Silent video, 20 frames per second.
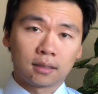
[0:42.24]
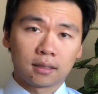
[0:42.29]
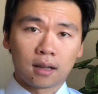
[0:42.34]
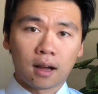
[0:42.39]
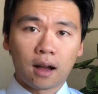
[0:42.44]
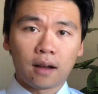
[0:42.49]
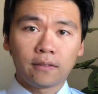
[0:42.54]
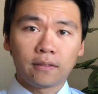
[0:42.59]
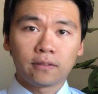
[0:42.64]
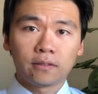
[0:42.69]

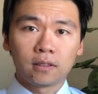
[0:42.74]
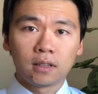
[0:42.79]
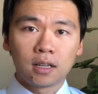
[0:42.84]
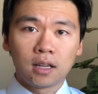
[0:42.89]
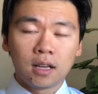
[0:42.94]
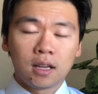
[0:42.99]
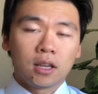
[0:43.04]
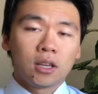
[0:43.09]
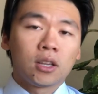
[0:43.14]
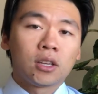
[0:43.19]
cough,
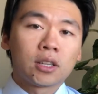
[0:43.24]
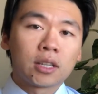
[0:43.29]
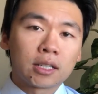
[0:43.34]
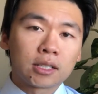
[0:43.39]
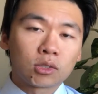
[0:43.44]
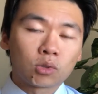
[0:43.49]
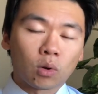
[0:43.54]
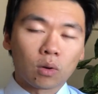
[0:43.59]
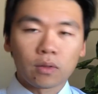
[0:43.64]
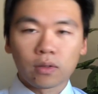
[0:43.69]
you get a
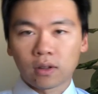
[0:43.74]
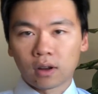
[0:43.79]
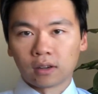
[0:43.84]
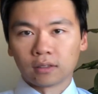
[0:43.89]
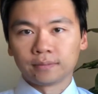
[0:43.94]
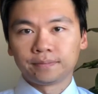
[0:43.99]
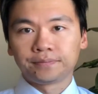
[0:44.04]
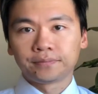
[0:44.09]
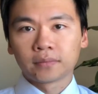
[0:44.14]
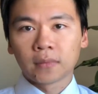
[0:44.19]
sore throat.
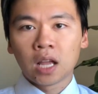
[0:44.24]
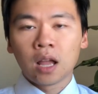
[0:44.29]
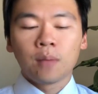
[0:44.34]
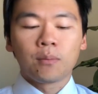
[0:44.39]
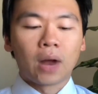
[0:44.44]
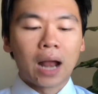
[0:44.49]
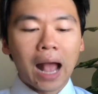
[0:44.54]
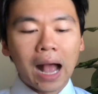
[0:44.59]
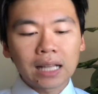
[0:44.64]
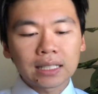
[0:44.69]

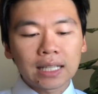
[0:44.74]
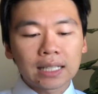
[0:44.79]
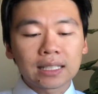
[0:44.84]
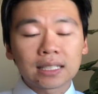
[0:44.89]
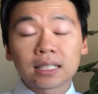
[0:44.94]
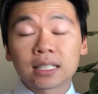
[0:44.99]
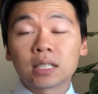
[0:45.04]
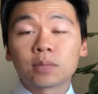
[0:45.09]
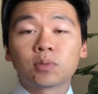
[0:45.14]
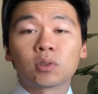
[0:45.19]
But as that
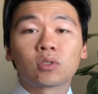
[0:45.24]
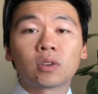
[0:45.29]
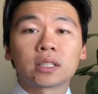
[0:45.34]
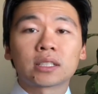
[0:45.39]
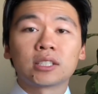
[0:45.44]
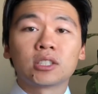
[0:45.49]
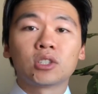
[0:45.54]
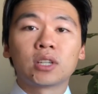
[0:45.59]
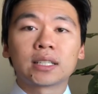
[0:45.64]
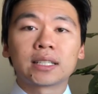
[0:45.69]
disease
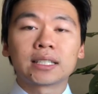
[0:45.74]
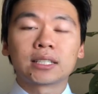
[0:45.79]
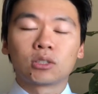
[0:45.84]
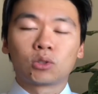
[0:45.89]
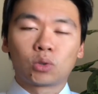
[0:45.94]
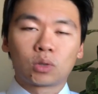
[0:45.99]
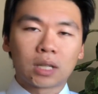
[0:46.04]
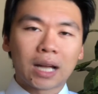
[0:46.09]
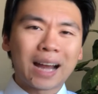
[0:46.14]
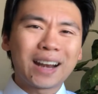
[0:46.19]
progresses, you get this
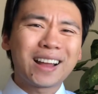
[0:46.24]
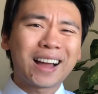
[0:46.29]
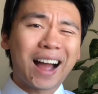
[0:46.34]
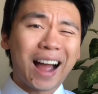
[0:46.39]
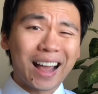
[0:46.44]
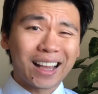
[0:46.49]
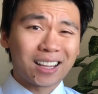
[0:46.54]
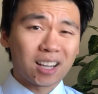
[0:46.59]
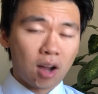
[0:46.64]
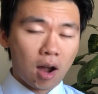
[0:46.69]
kind of
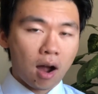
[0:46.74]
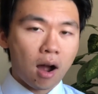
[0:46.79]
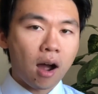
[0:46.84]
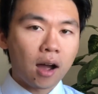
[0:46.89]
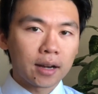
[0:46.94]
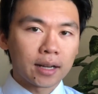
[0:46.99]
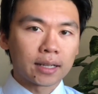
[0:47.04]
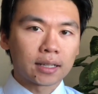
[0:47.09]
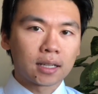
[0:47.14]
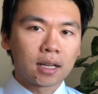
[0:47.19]

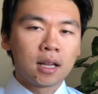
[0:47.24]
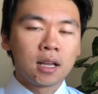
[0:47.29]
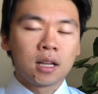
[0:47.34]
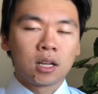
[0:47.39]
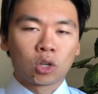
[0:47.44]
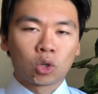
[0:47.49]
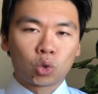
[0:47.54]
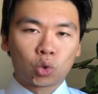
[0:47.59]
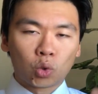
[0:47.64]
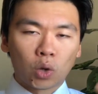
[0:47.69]
iconic
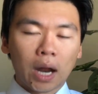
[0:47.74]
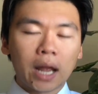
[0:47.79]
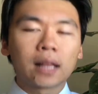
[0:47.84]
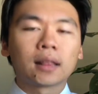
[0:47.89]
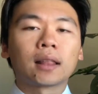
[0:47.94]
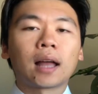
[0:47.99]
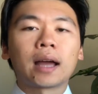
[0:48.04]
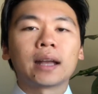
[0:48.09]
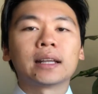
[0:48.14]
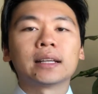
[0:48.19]
gray
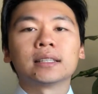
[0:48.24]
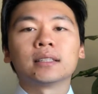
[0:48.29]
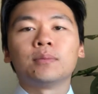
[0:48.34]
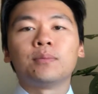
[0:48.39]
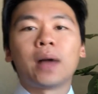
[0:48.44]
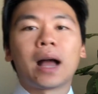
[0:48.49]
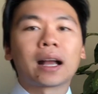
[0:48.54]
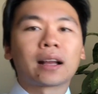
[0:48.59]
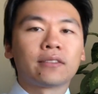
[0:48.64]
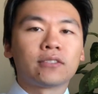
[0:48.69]
lining in the
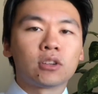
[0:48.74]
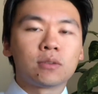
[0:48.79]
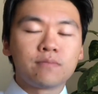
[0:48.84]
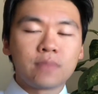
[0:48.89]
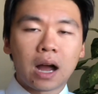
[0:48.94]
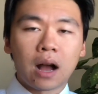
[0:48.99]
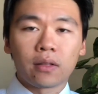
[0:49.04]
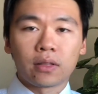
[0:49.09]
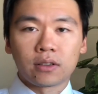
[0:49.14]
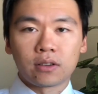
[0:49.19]
back of your
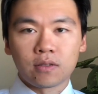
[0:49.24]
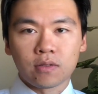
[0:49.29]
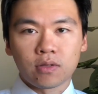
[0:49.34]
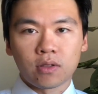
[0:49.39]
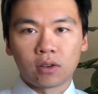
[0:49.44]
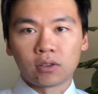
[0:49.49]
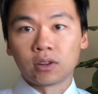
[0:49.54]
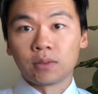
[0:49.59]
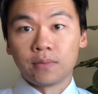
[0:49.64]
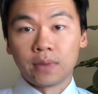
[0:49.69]
mouth and your
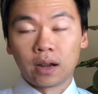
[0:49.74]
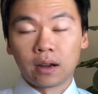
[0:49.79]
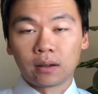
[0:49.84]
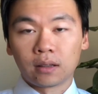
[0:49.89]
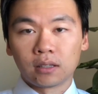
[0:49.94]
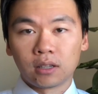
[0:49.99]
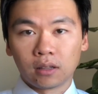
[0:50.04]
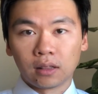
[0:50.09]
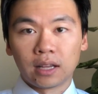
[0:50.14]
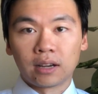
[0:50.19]
throat, your,
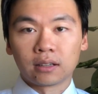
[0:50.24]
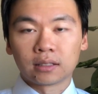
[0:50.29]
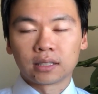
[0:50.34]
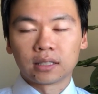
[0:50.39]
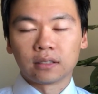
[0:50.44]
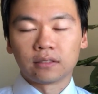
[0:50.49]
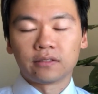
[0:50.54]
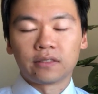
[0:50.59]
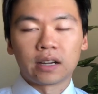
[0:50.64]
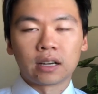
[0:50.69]
your larynx and
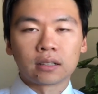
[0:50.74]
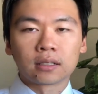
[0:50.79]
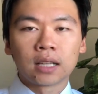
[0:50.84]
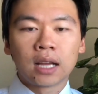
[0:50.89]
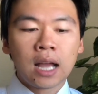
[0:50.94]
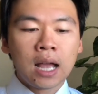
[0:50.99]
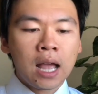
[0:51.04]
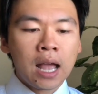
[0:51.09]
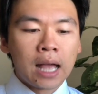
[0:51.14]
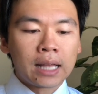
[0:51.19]
your pharynx.
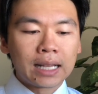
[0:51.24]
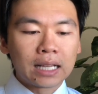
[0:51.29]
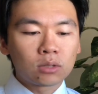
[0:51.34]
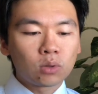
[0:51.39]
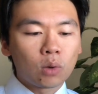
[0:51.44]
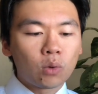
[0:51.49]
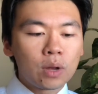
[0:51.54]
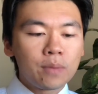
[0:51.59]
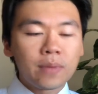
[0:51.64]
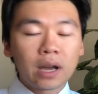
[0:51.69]
And that's
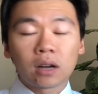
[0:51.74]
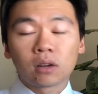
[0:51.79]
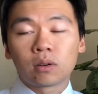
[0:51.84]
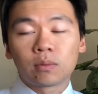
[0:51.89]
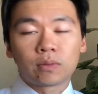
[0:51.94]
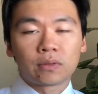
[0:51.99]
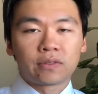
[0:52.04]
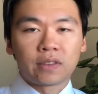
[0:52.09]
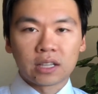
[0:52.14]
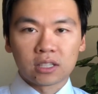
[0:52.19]
what we medical
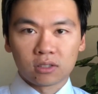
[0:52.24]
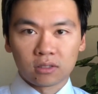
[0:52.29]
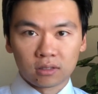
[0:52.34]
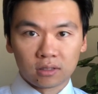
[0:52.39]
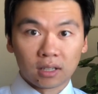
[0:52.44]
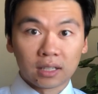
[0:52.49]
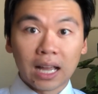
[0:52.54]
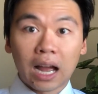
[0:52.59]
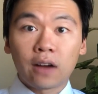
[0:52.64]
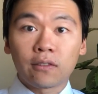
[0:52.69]
professionals
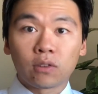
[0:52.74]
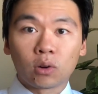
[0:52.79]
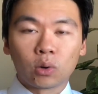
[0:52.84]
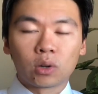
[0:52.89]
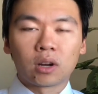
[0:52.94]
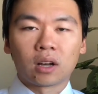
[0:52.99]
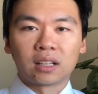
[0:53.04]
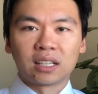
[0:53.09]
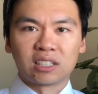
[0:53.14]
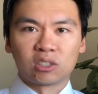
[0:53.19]
look out for. We
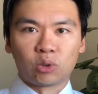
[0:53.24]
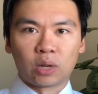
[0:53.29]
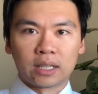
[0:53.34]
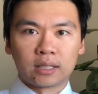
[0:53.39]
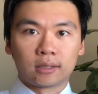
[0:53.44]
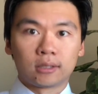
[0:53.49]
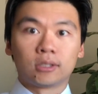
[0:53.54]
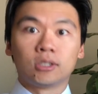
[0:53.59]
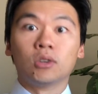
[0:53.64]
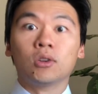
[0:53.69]
call it a gray
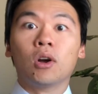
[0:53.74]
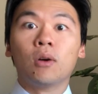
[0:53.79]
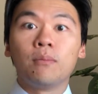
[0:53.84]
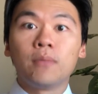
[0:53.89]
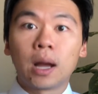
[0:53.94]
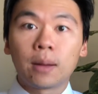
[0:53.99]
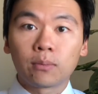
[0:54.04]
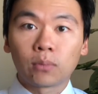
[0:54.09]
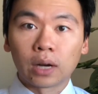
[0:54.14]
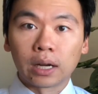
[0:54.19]

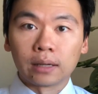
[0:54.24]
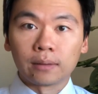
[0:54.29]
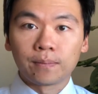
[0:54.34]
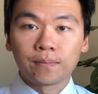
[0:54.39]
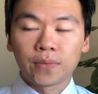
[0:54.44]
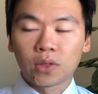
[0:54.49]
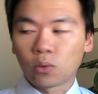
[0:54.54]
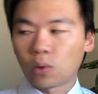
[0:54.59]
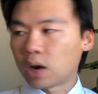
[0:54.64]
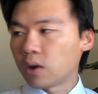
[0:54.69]
pseudomembrane.
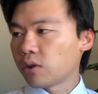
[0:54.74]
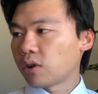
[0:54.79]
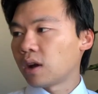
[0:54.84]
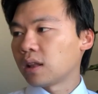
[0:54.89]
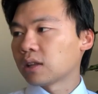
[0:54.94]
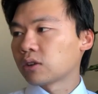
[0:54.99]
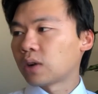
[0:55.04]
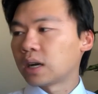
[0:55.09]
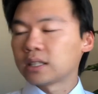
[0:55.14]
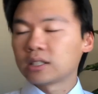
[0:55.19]
Why do we call
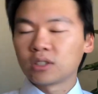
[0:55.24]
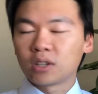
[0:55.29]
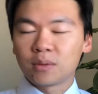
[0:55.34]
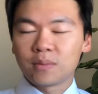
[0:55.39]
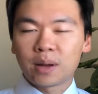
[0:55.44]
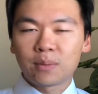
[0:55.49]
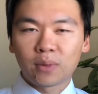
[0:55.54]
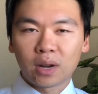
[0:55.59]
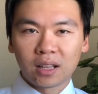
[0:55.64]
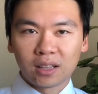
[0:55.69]
it a gray
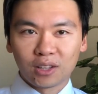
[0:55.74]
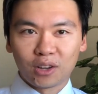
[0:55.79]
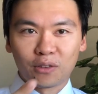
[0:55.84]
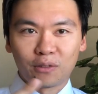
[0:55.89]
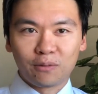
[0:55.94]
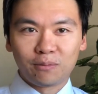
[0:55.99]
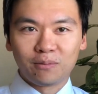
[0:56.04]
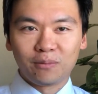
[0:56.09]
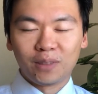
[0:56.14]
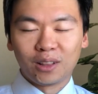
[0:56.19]
pseudomembrane? A
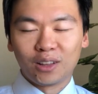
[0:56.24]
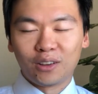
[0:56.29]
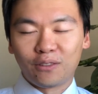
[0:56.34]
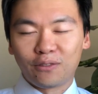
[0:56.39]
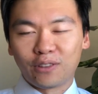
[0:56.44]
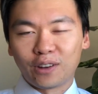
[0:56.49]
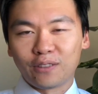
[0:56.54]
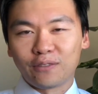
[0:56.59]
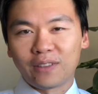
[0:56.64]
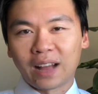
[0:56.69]
little, a little
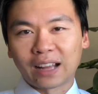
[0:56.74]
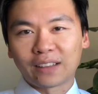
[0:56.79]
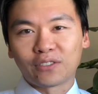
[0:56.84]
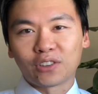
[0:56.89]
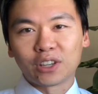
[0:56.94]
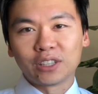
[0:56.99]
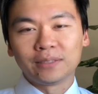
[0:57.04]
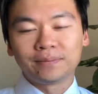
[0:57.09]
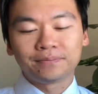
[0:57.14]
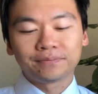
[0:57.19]
fun fact
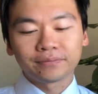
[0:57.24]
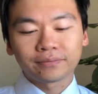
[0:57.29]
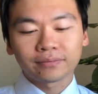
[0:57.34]
for you.